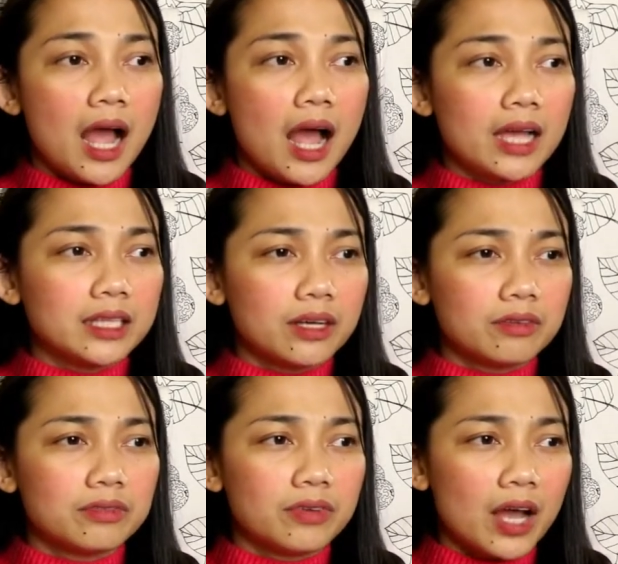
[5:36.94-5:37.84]
I
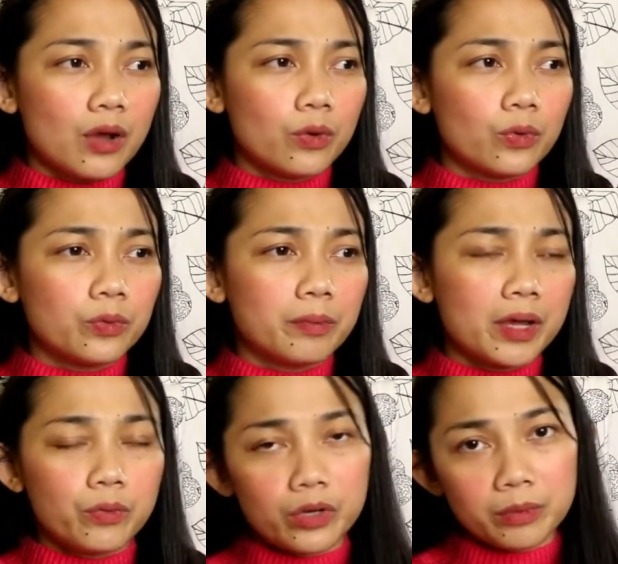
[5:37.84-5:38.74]
love how my
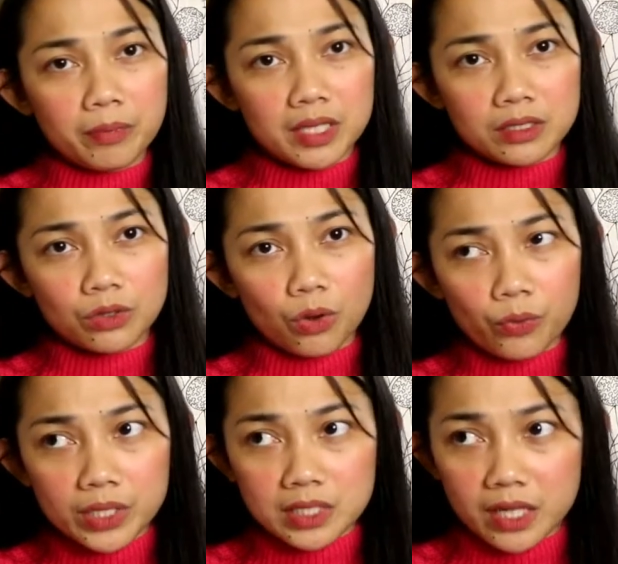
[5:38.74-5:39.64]
workmates are
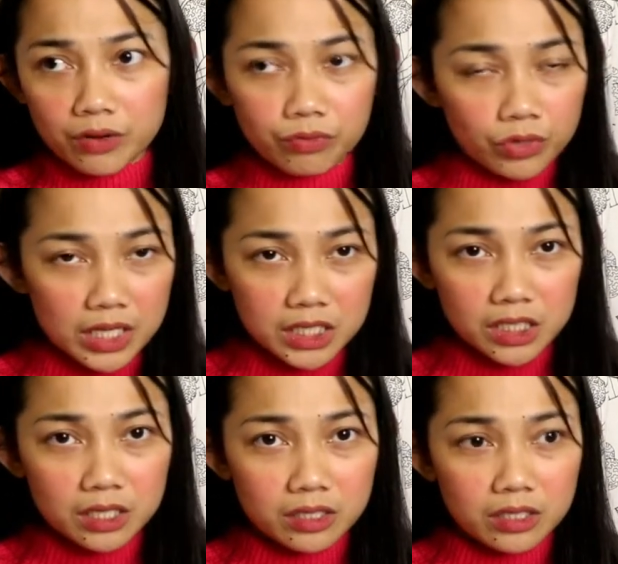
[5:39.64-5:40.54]
always there for each
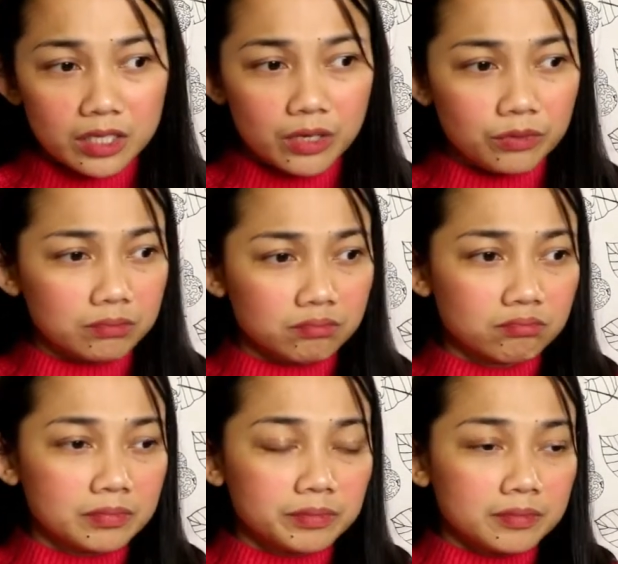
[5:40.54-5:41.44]
other, and
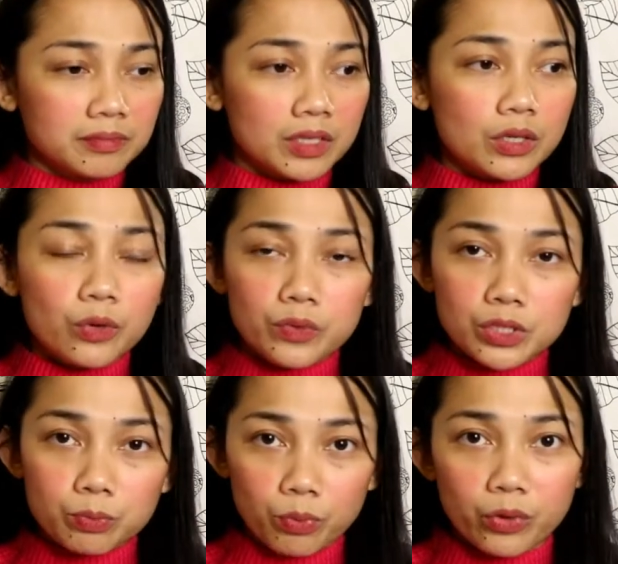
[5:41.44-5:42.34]
we
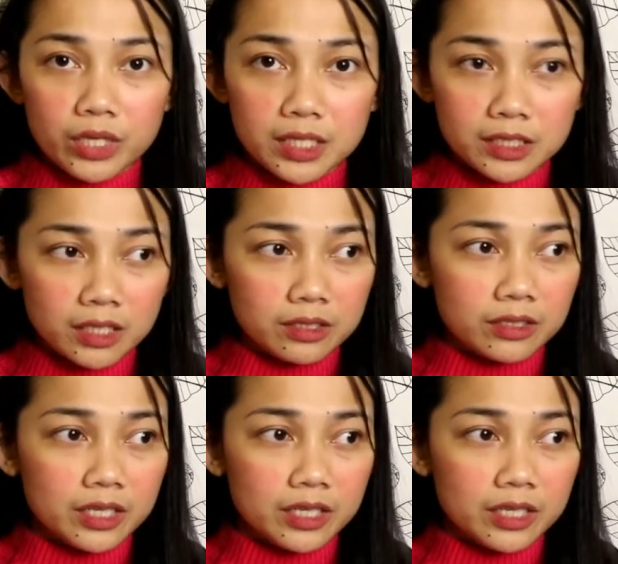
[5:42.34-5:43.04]
support each other,